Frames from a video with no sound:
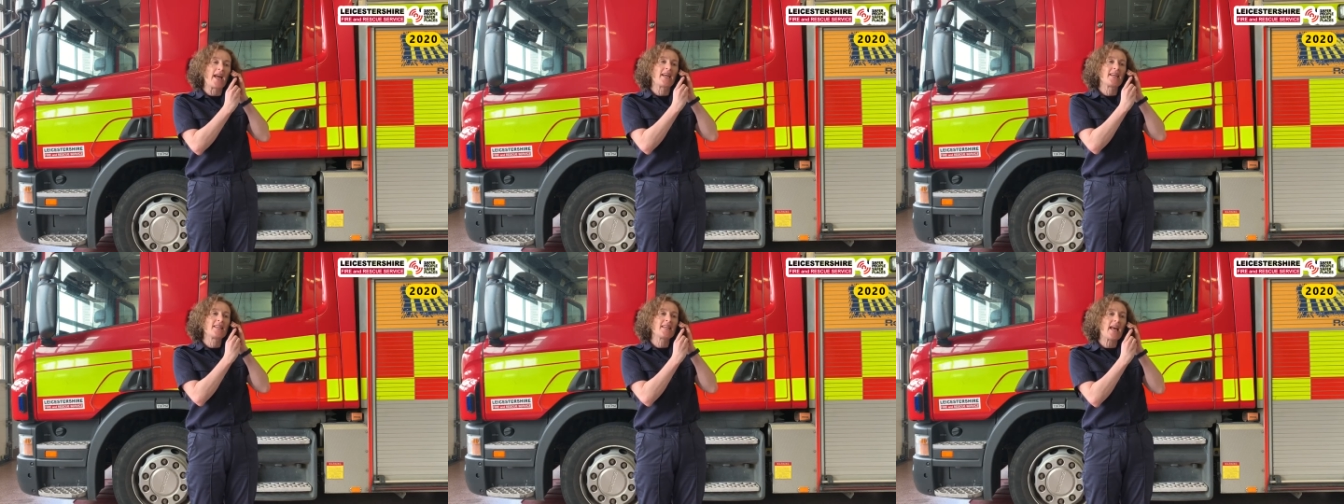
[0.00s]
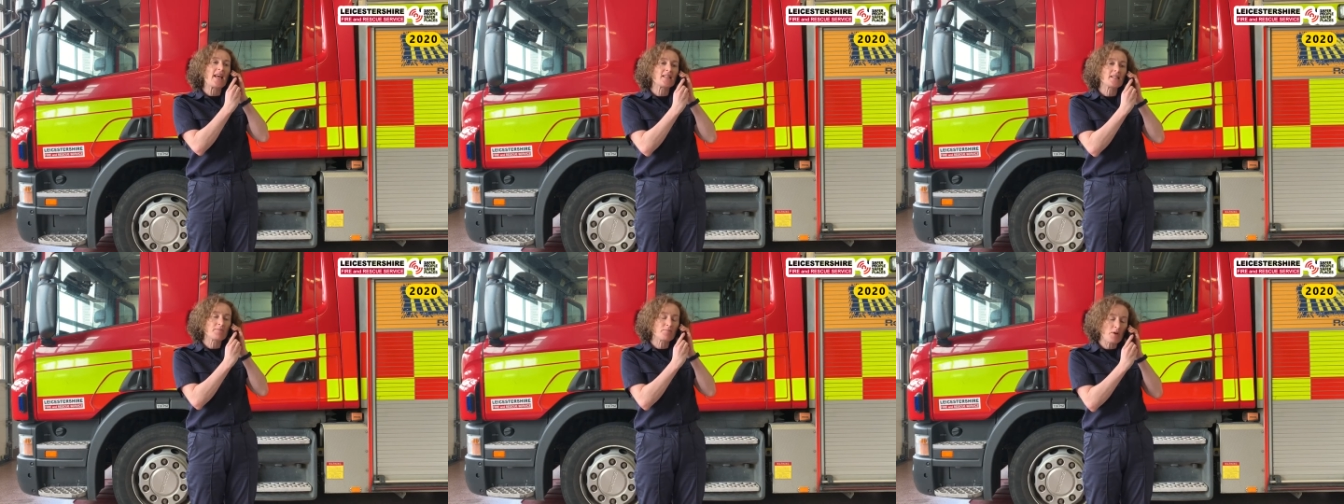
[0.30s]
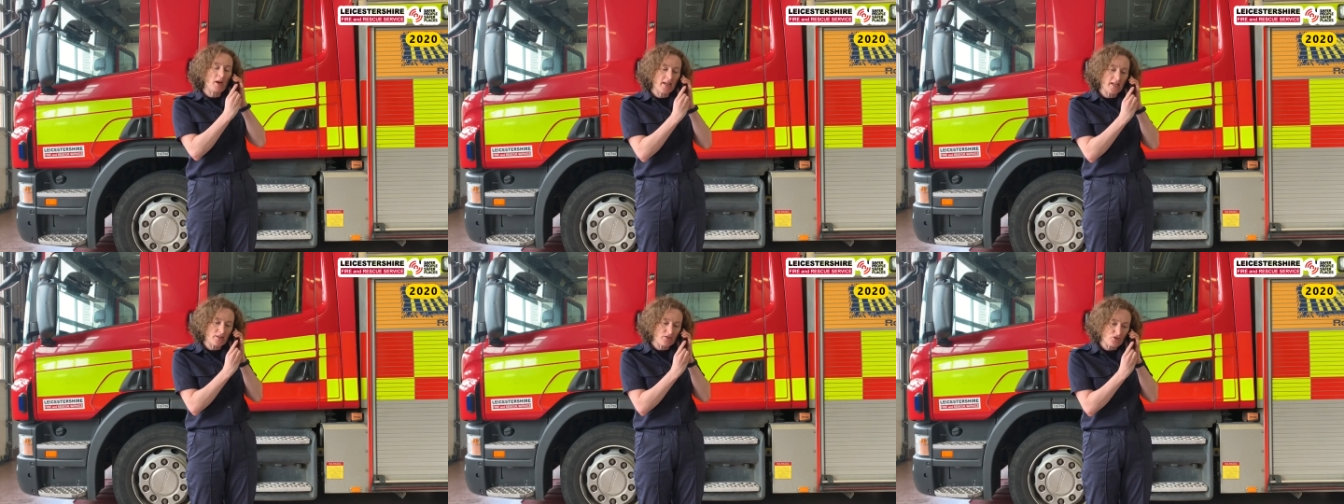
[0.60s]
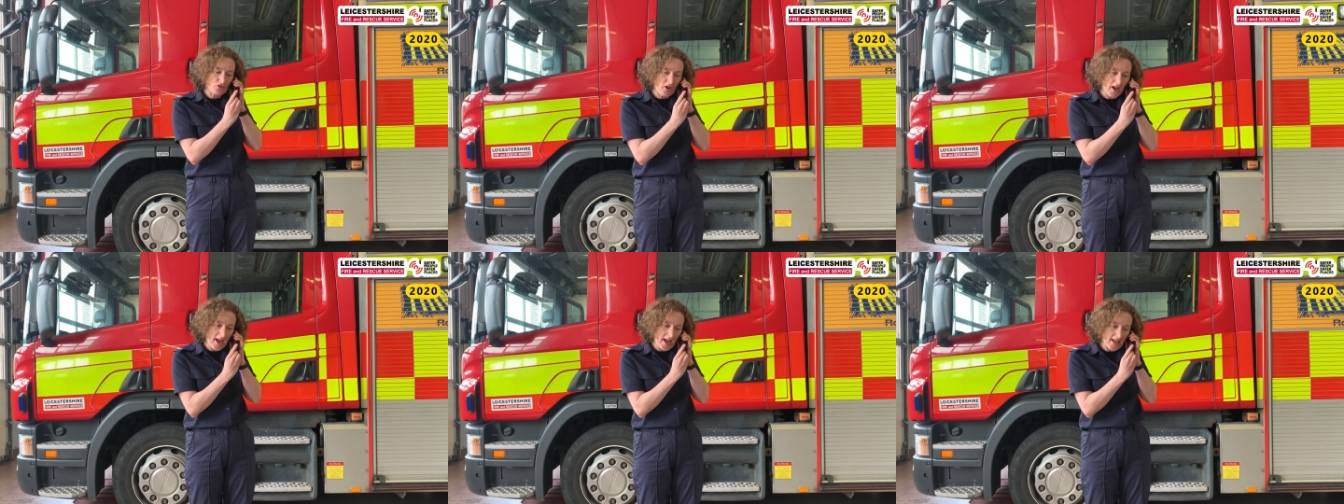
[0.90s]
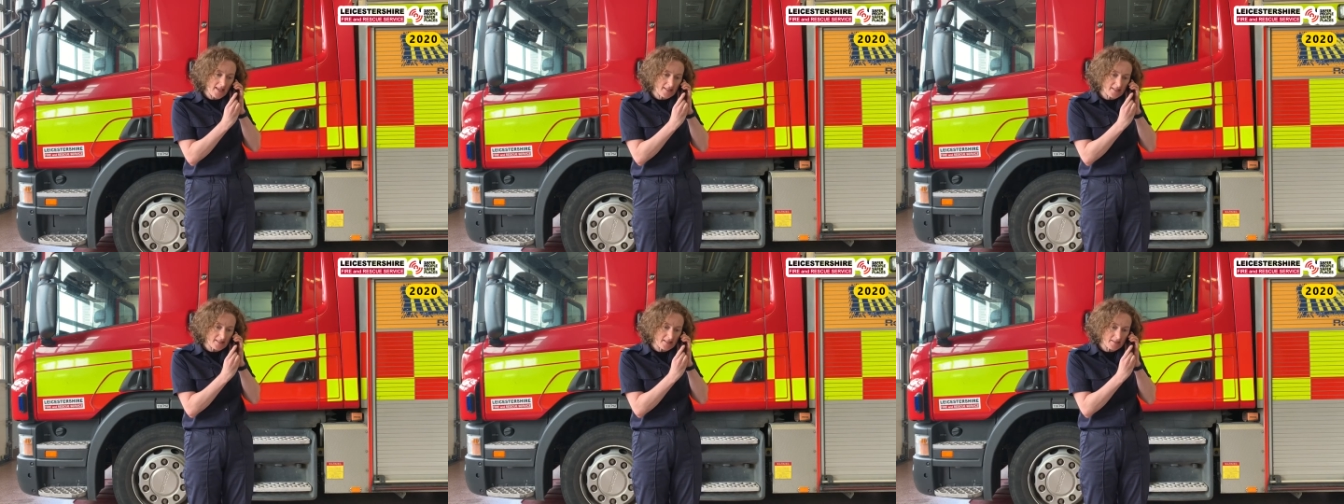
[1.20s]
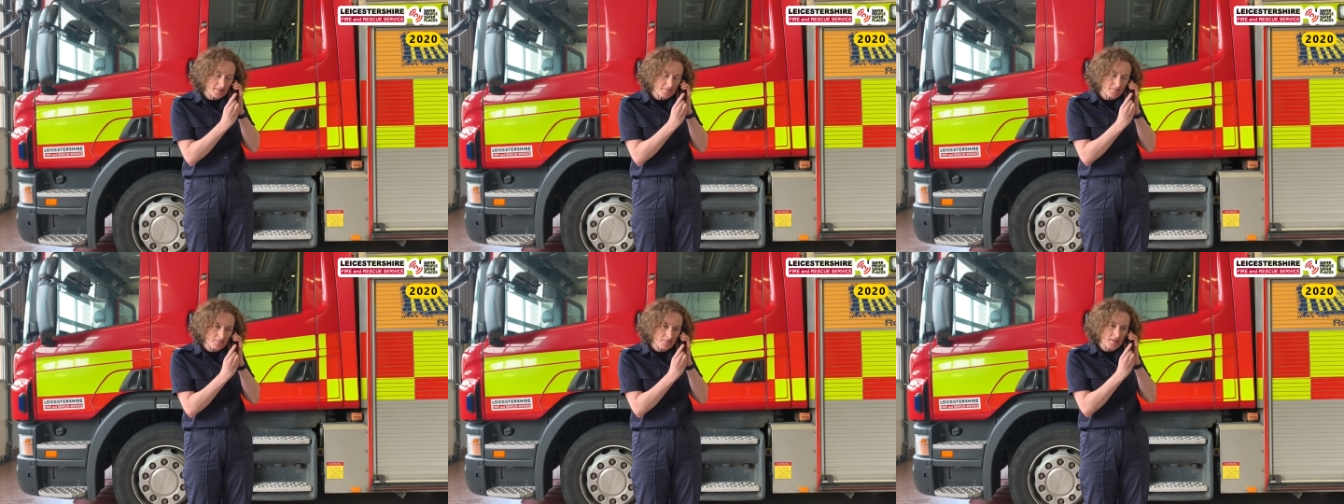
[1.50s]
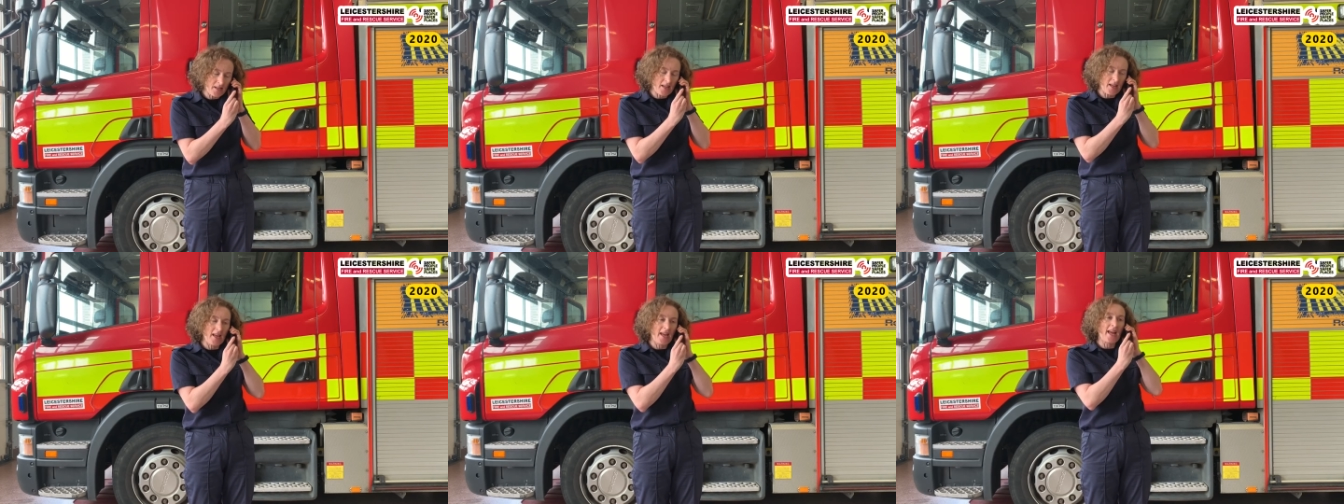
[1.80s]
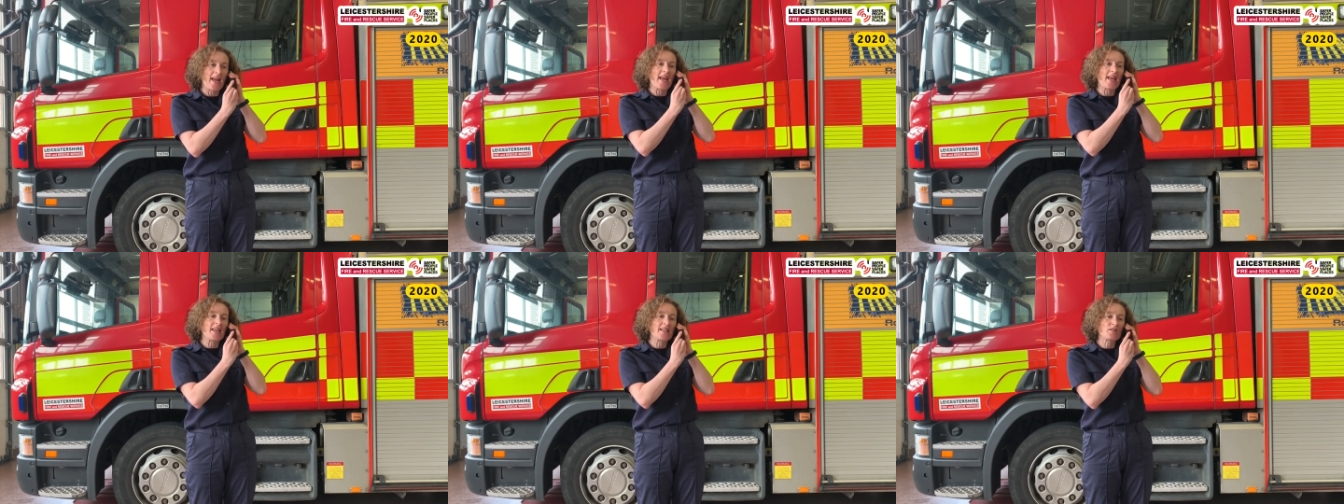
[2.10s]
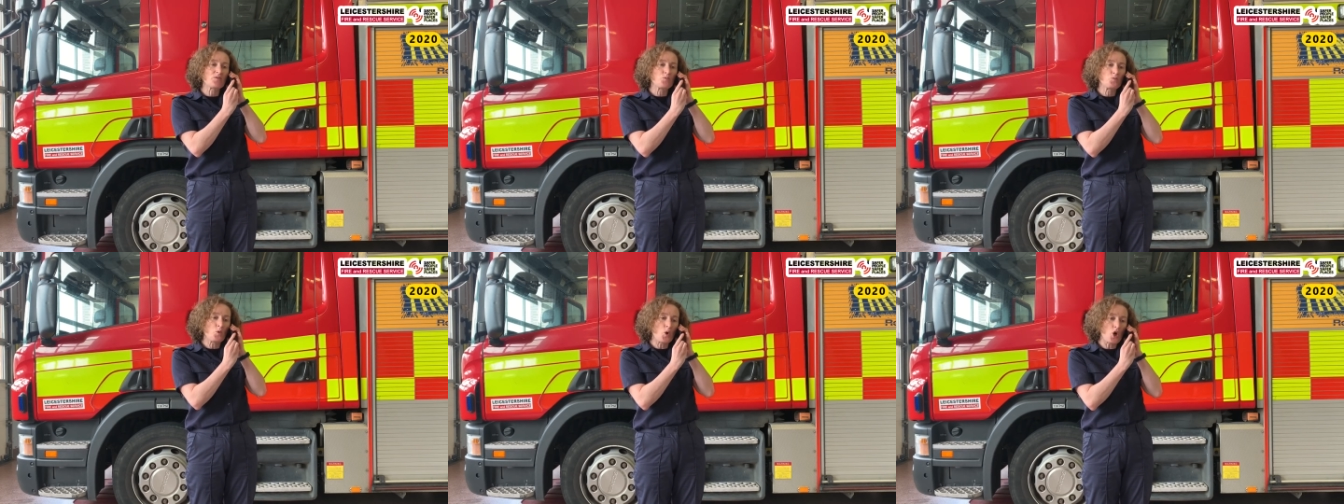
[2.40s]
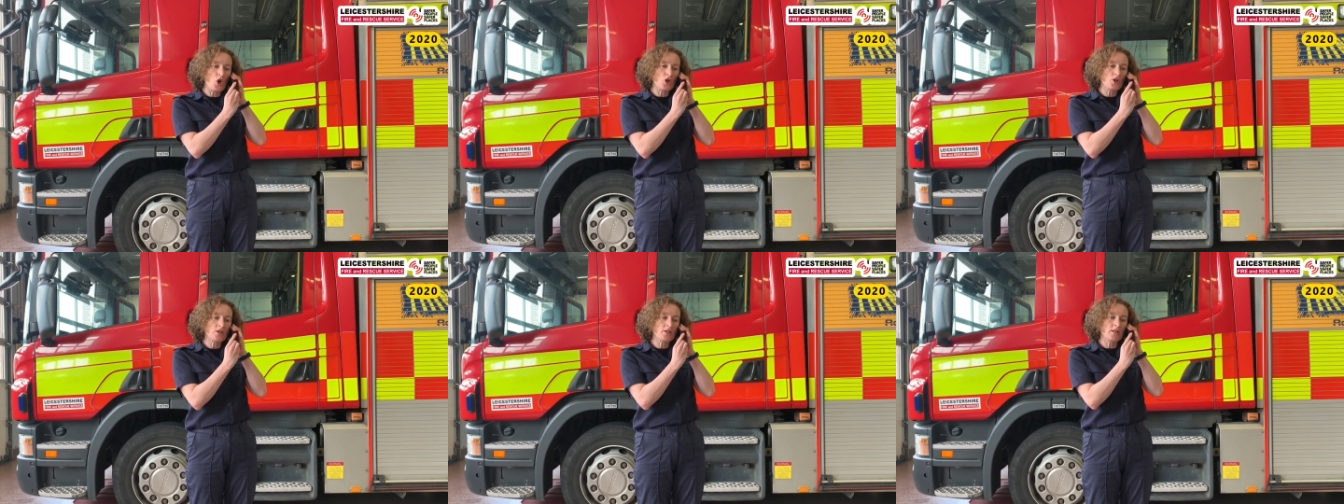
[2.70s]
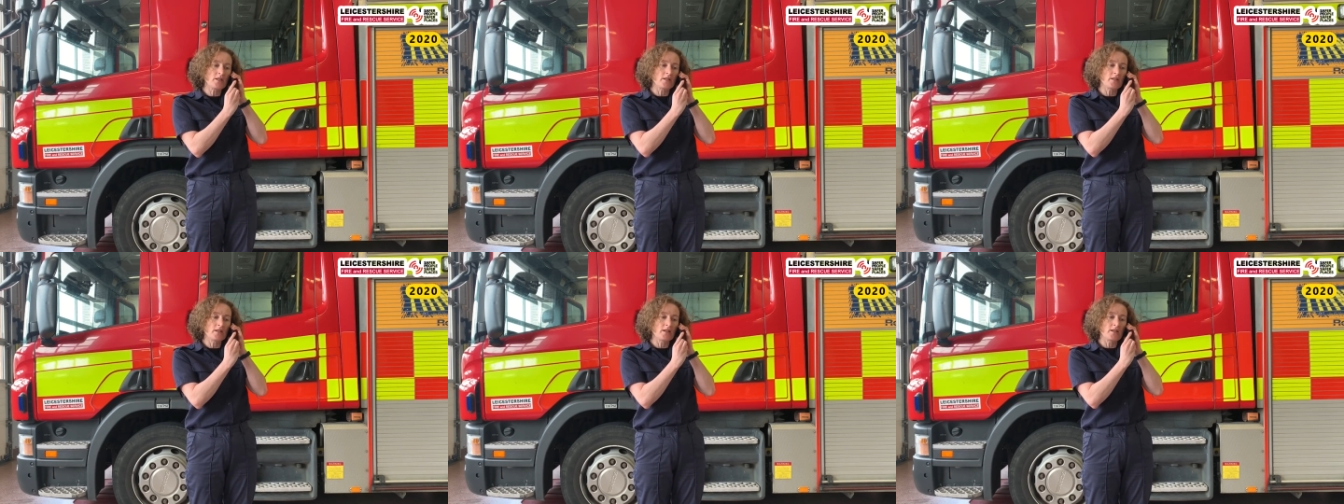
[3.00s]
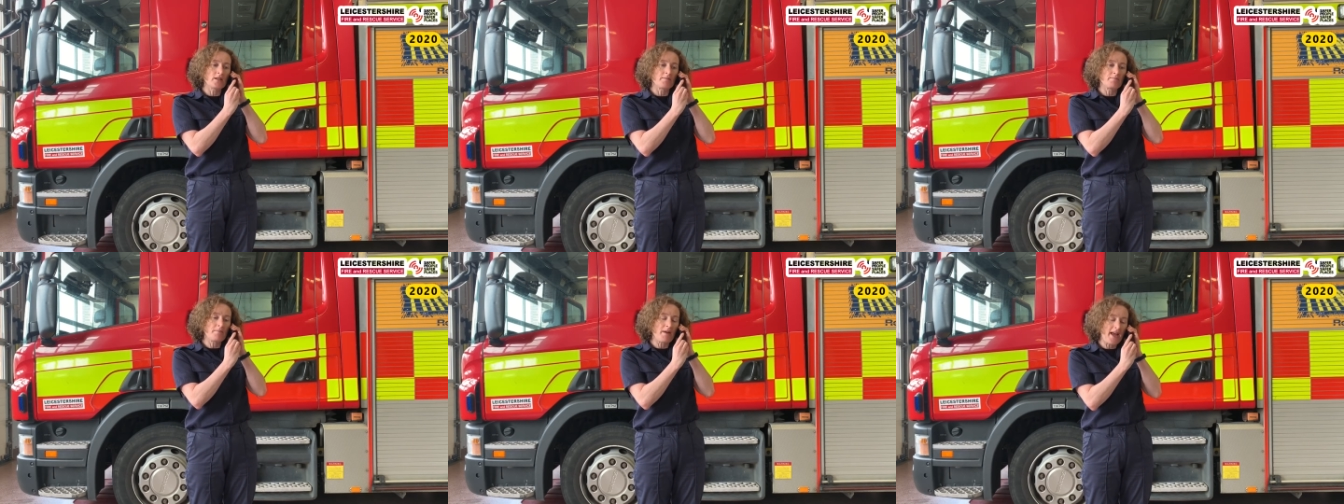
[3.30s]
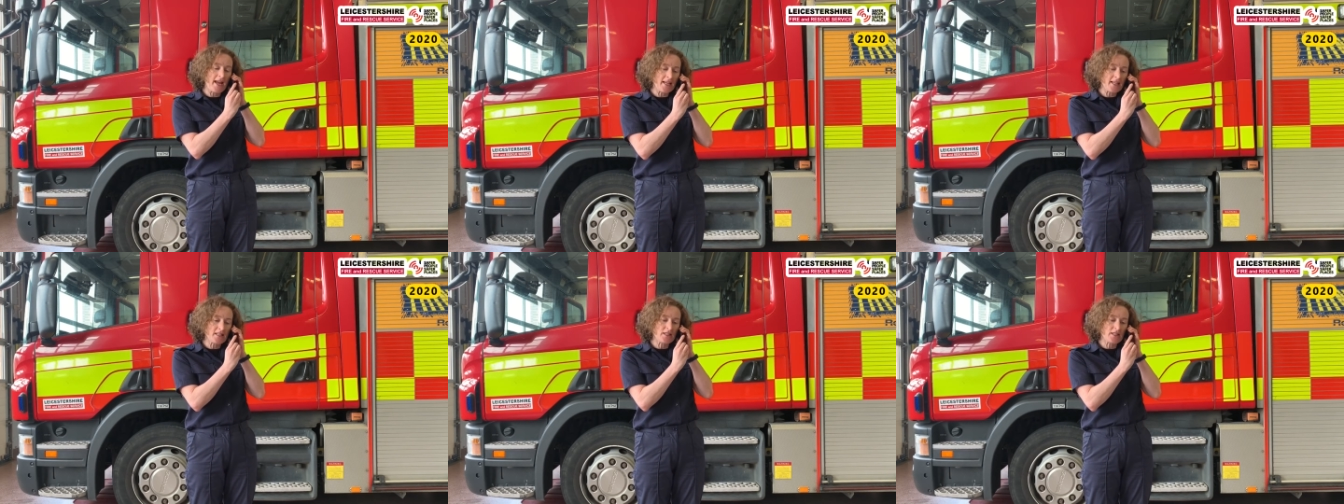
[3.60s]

Yes, my address is 1 Main